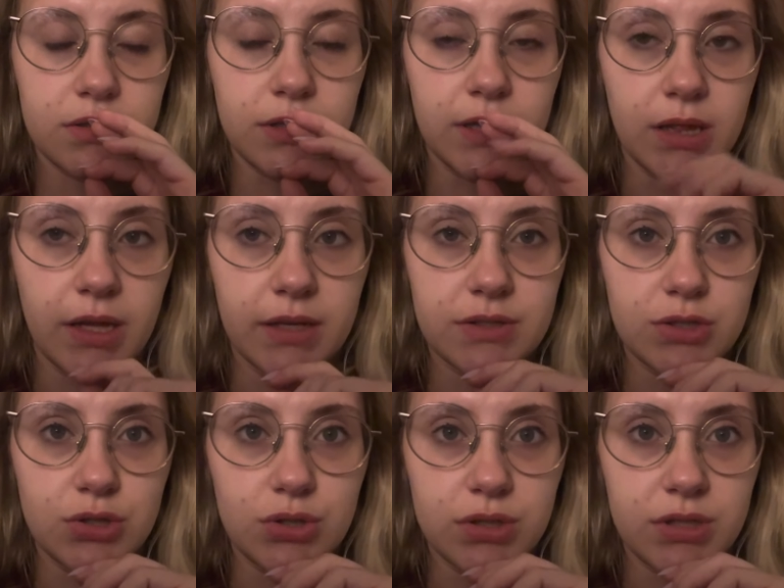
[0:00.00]
the legs
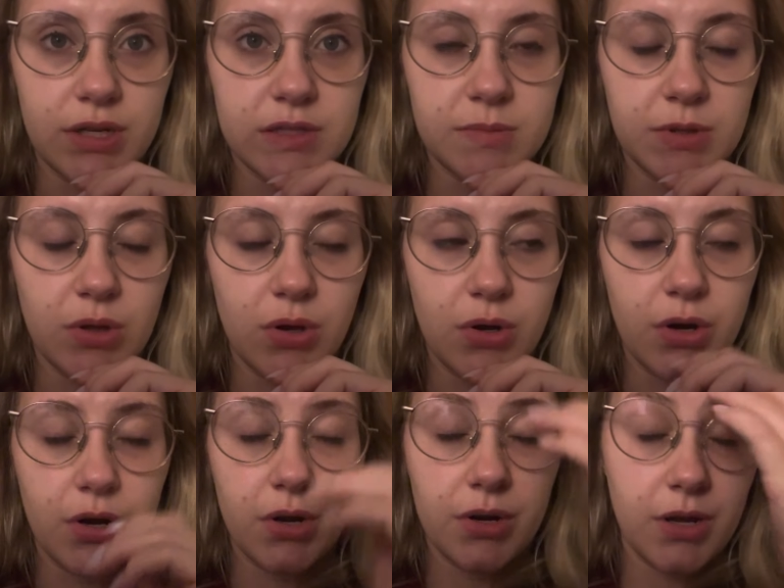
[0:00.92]
usually takes me longer.
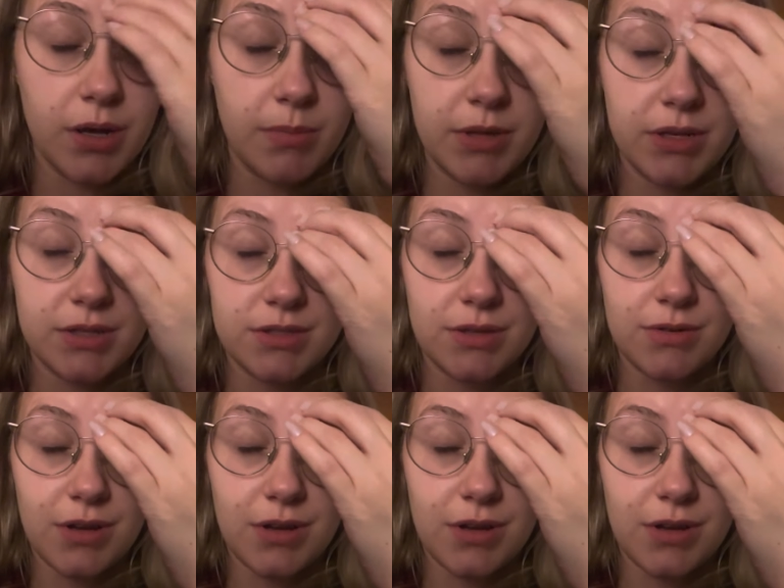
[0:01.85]
I'm like so